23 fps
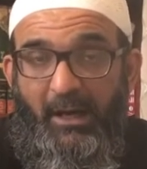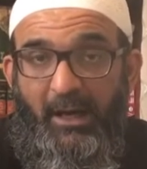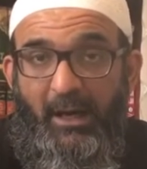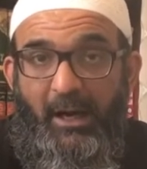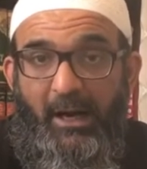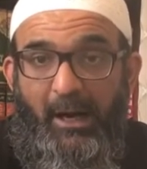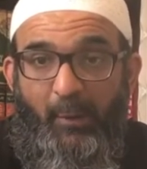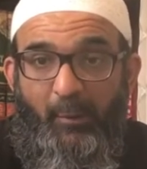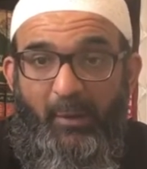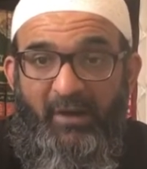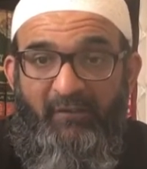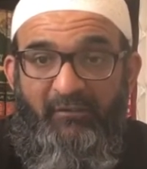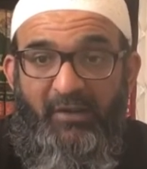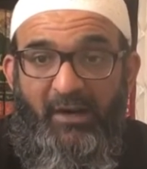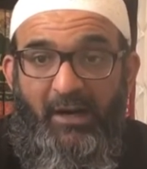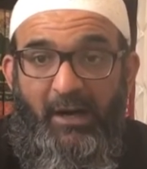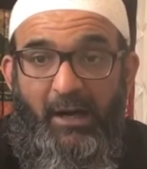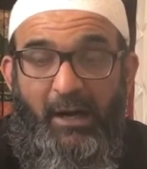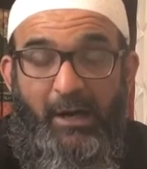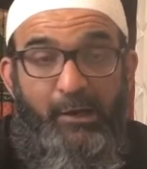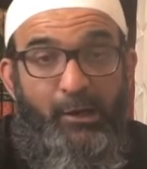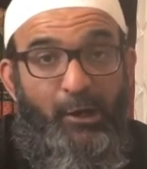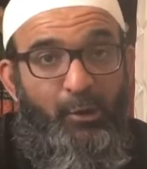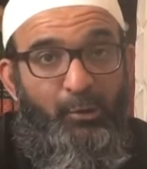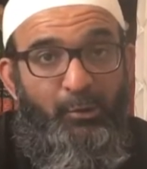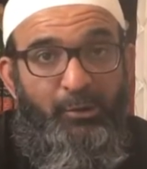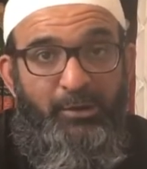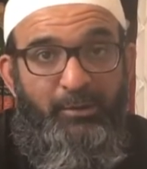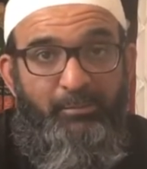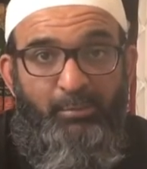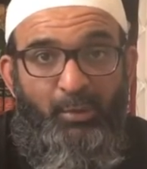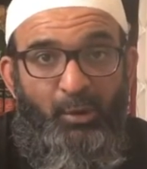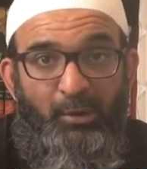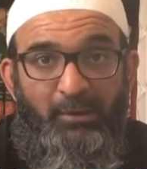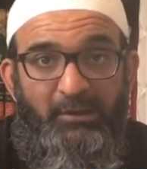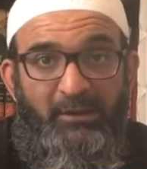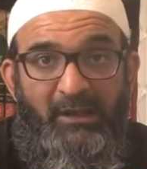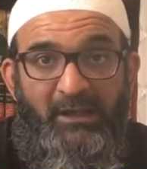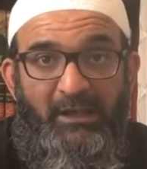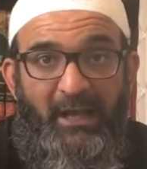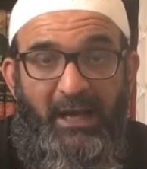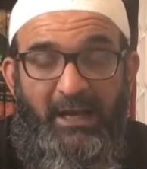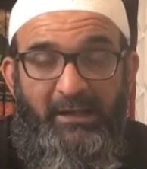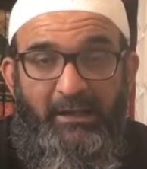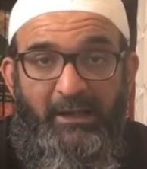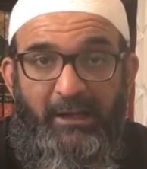However, I only bought the
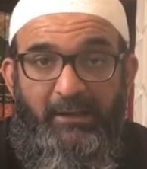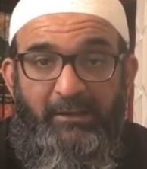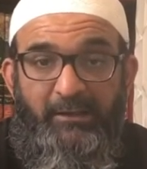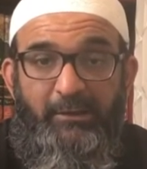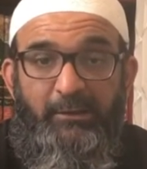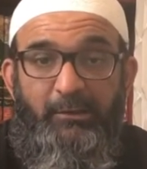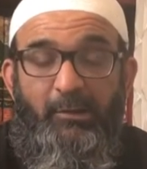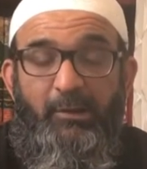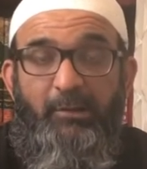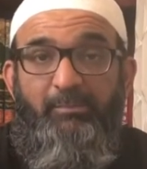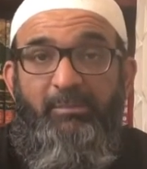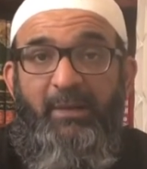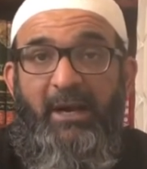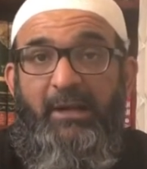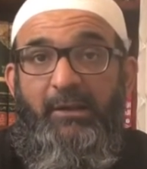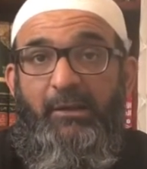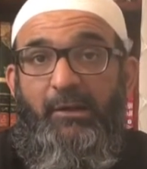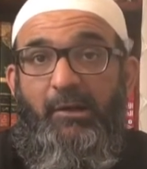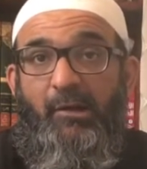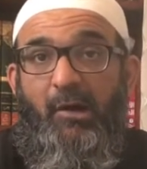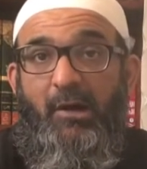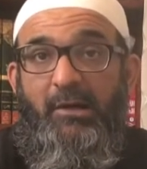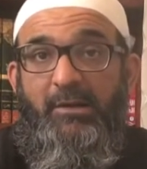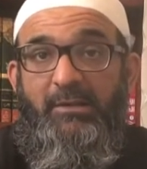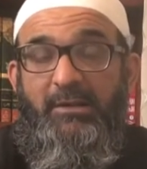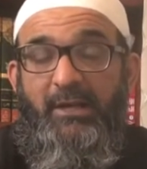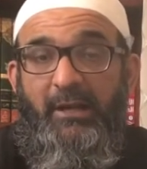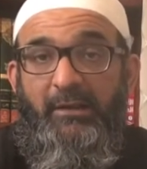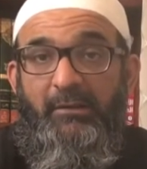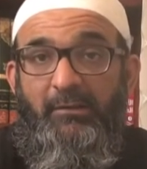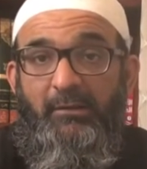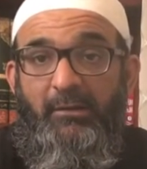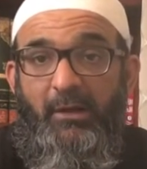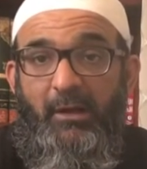land, I did not buy the contents.